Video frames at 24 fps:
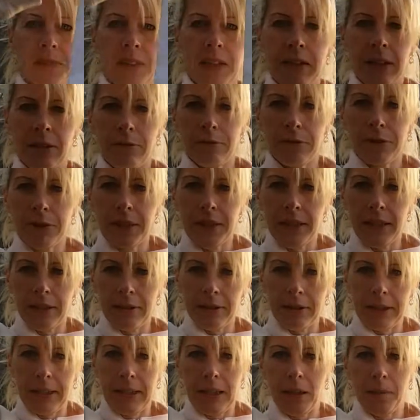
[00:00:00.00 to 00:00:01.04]
in a really,
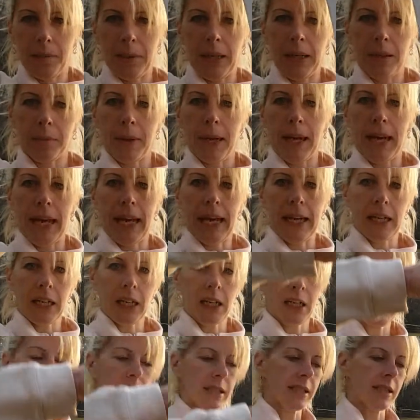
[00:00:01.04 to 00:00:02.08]
really big bag.
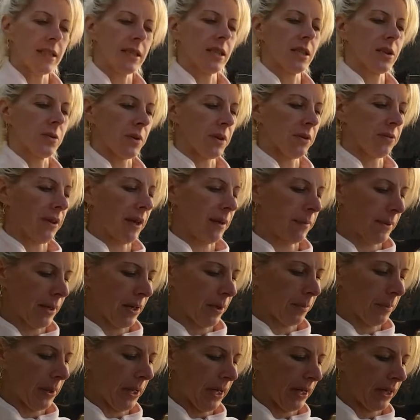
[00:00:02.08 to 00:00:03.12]
This is a
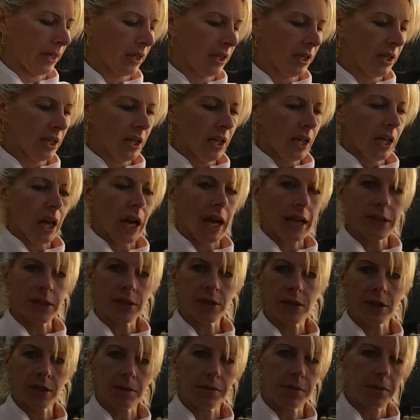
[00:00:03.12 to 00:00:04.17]
25-pound bag. I
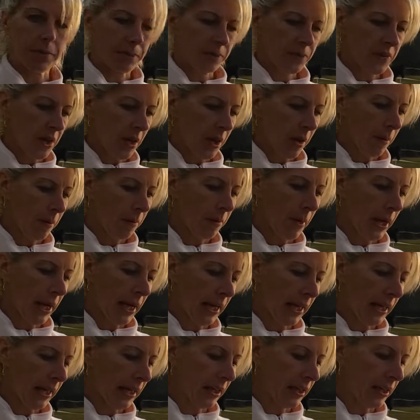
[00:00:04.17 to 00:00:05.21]
used to buy
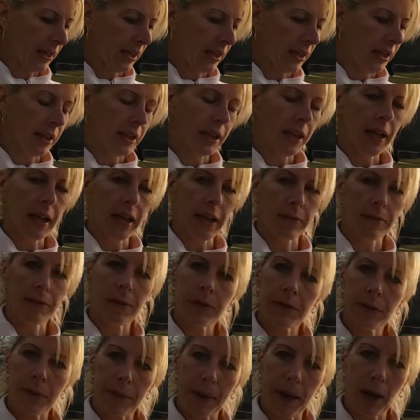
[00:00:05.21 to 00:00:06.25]
it in a
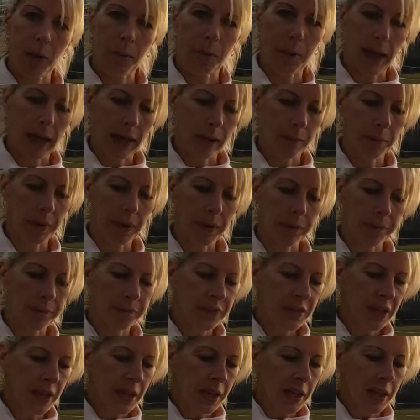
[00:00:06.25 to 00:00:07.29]
50-pound bag, but
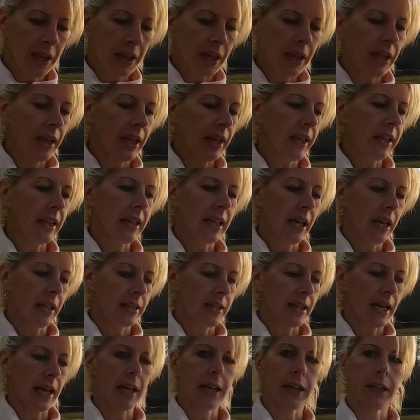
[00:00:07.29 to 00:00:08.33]
it got
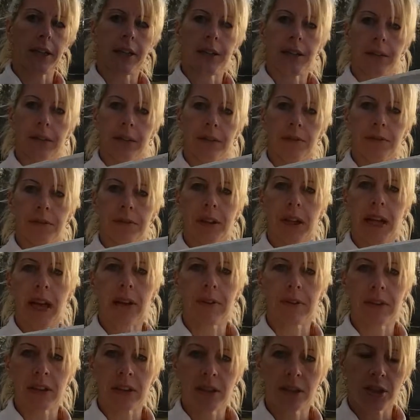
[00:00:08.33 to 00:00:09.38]
tired of
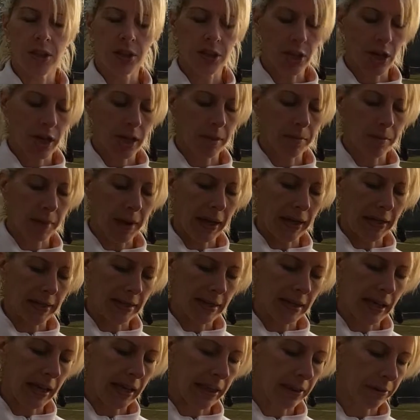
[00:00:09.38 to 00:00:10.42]
having these giant bags
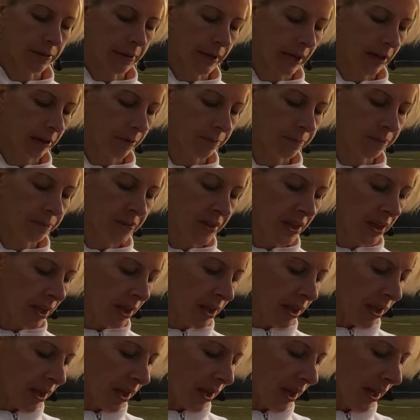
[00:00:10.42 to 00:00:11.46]
hanging around.
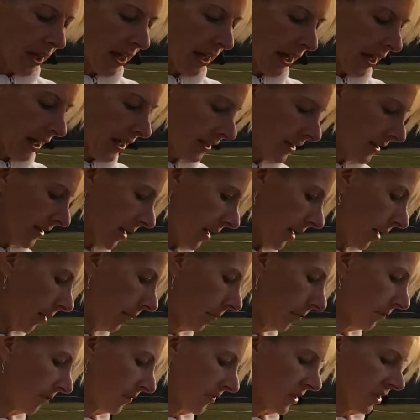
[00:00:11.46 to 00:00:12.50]
And
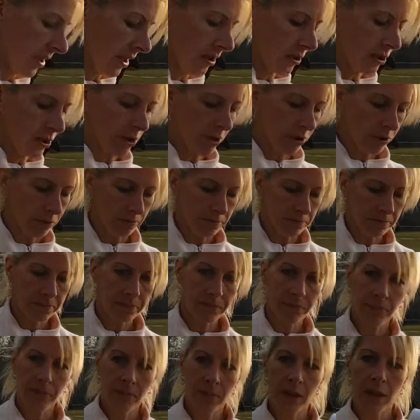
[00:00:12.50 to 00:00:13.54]
see, I'll show you
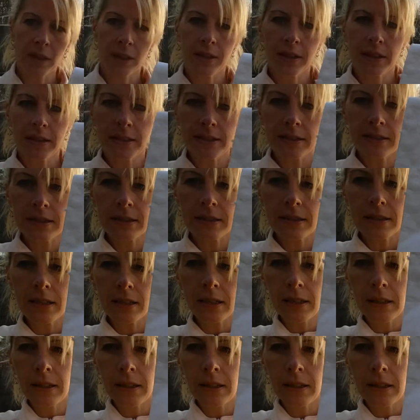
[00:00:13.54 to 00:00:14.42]
this.